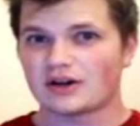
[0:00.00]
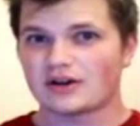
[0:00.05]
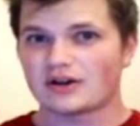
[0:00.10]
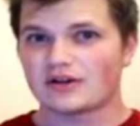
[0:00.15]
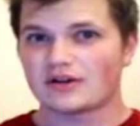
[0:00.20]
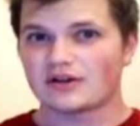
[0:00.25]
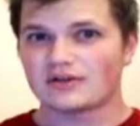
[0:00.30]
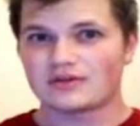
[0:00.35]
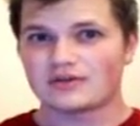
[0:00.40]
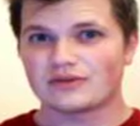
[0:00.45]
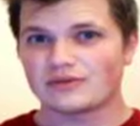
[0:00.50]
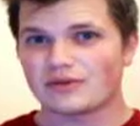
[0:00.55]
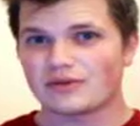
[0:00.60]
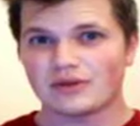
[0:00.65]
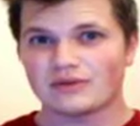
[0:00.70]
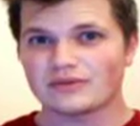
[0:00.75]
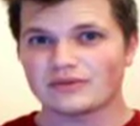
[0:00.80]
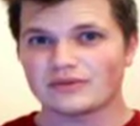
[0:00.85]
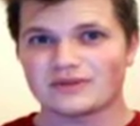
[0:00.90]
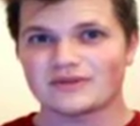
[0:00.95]

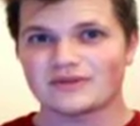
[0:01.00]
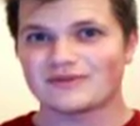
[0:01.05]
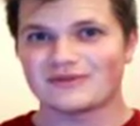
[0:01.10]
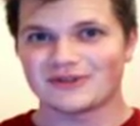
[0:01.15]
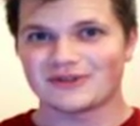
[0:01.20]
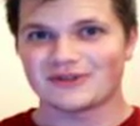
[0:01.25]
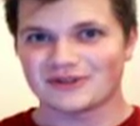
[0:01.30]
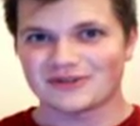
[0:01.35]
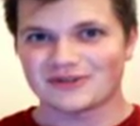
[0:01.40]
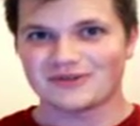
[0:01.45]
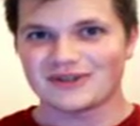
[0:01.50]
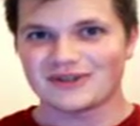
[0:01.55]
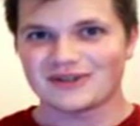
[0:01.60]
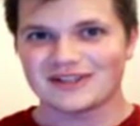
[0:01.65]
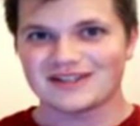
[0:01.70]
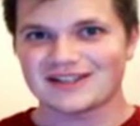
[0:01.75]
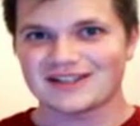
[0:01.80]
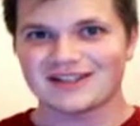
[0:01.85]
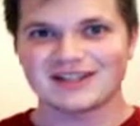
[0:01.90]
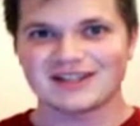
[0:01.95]
controls
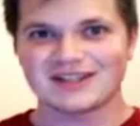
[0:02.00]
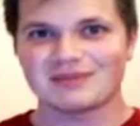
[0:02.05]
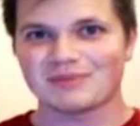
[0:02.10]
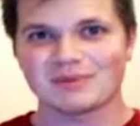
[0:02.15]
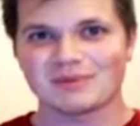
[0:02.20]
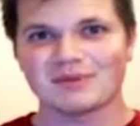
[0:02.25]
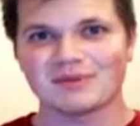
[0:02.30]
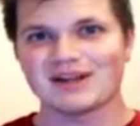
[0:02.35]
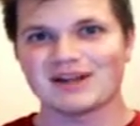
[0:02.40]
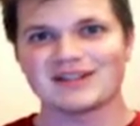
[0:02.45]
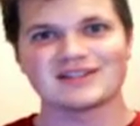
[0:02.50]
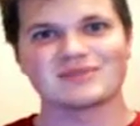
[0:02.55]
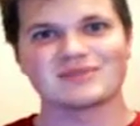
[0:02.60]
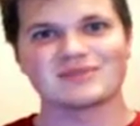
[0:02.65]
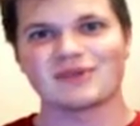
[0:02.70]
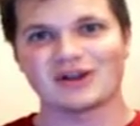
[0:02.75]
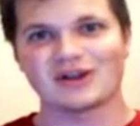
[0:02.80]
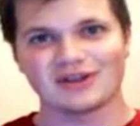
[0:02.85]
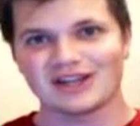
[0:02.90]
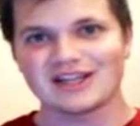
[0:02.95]
fisheries and implements
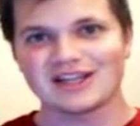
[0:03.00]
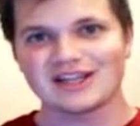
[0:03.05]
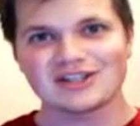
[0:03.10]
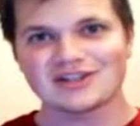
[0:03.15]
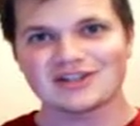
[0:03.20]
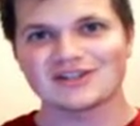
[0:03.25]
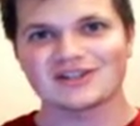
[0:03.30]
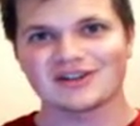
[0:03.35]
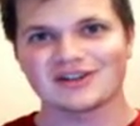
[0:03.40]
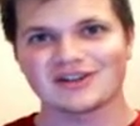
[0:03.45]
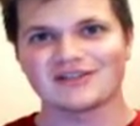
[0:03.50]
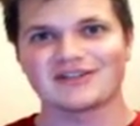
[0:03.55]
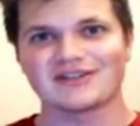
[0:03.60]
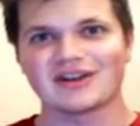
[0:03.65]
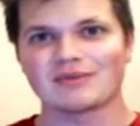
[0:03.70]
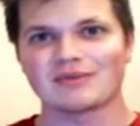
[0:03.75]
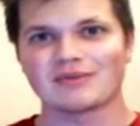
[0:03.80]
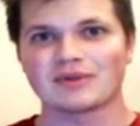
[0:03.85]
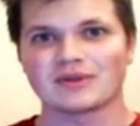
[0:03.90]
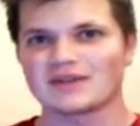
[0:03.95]
regulations on
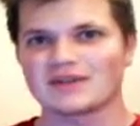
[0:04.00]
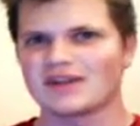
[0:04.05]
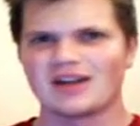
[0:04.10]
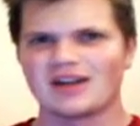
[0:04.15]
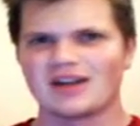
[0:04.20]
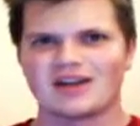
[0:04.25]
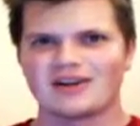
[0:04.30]
them because